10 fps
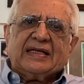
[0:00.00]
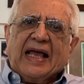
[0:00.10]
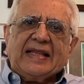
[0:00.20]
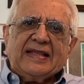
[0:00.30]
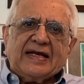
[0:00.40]

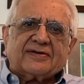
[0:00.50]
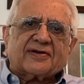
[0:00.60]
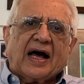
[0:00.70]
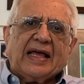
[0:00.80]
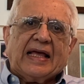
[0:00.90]
and they
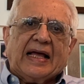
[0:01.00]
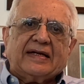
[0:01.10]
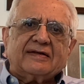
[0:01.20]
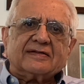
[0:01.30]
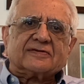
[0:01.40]
try
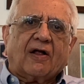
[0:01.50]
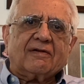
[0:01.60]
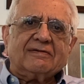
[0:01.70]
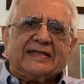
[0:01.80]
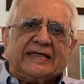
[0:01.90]
and
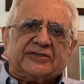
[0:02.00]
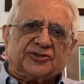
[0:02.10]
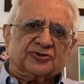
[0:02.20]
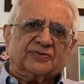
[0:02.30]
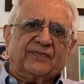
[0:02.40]
resolve the issue.